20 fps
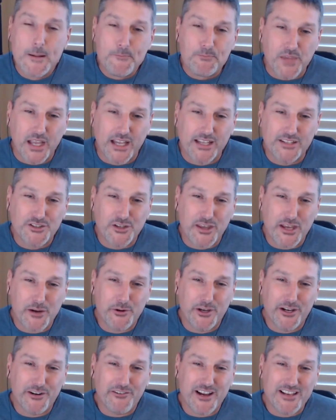And so they
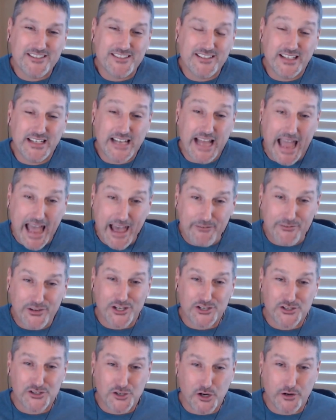were interested in having
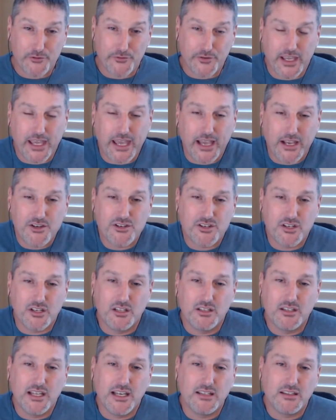a
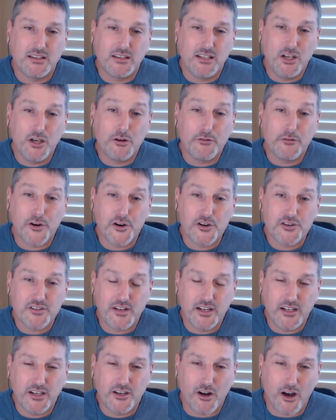certification that the
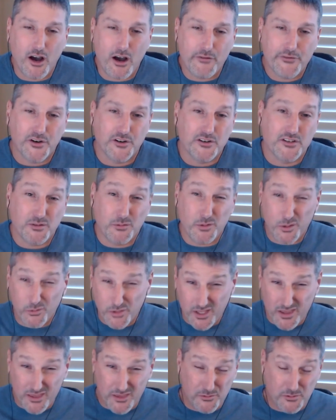university could offer. So we
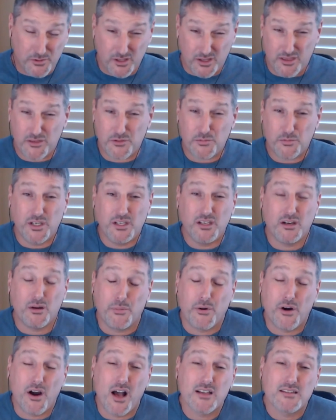went through a 3-year
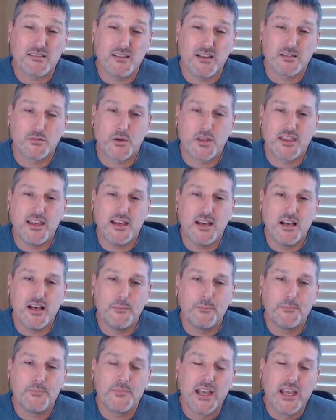process with
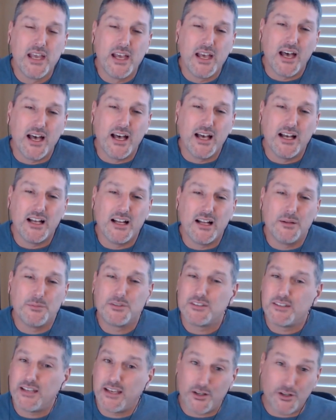them to
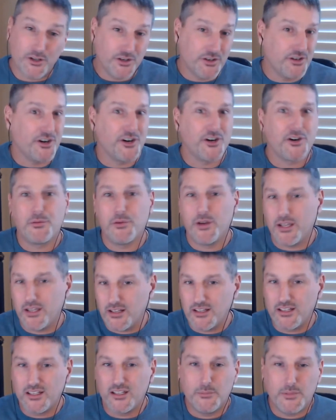take a look at our
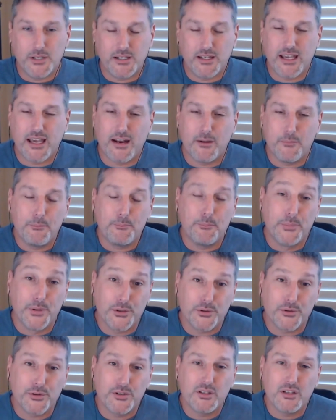curriculum and kind of
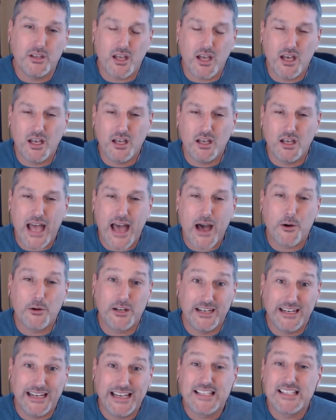build out
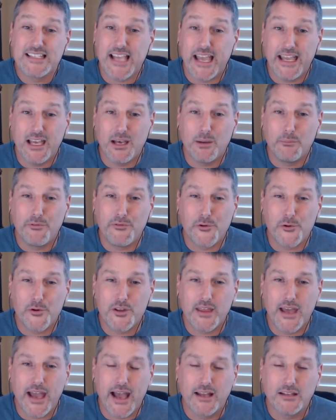an exam for
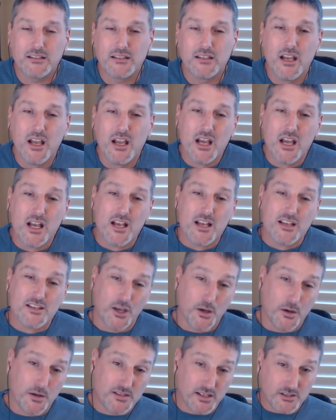that.
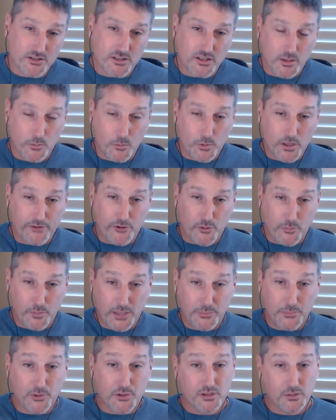So essentially, whenever
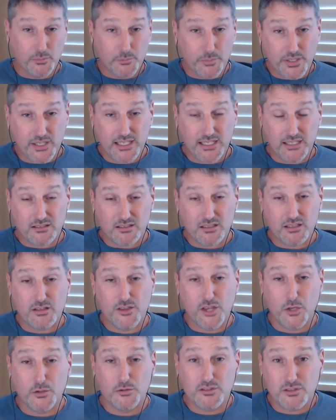people complete
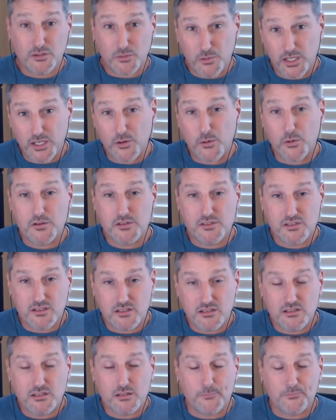those 3
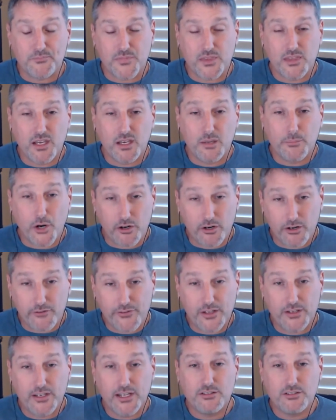courses, the Partnering
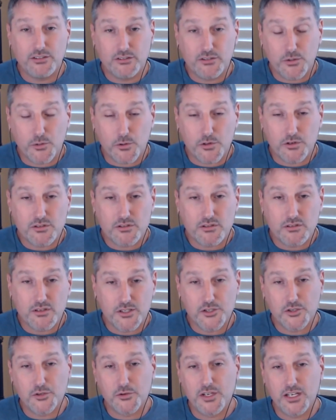Foundations course, the
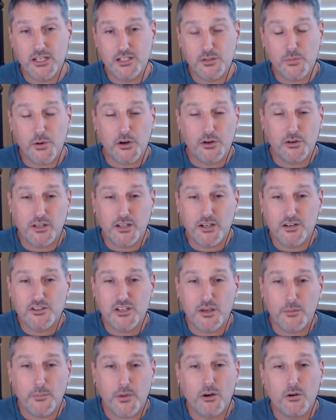Strategic Partner Leadership Model